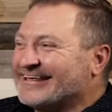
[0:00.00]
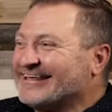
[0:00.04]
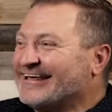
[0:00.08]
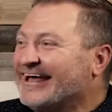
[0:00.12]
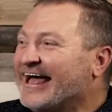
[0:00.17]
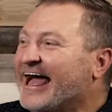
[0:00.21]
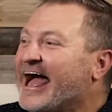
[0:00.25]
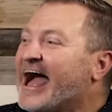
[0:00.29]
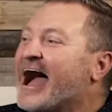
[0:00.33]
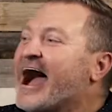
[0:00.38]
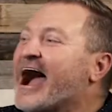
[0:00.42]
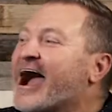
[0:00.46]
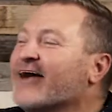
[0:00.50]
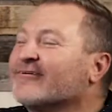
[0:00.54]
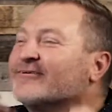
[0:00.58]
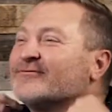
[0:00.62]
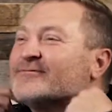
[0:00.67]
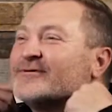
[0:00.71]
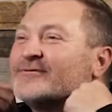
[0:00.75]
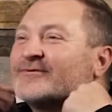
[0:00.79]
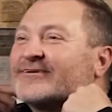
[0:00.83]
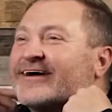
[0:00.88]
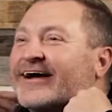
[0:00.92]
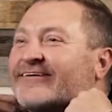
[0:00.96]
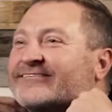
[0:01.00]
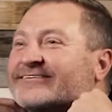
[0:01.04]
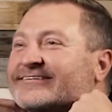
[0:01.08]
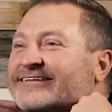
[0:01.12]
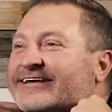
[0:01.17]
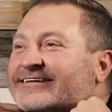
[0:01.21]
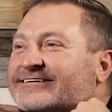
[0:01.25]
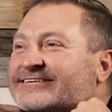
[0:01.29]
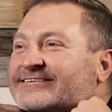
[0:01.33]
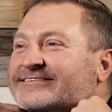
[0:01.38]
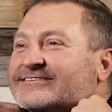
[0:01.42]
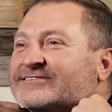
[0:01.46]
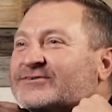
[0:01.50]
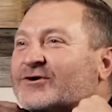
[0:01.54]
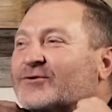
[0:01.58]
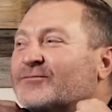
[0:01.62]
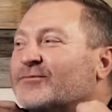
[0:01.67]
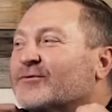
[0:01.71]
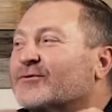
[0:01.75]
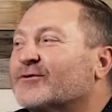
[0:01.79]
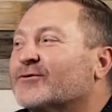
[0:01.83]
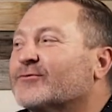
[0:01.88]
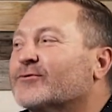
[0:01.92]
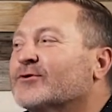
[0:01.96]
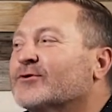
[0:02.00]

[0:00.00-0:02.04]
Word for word: Yep. I remember having like the soap on a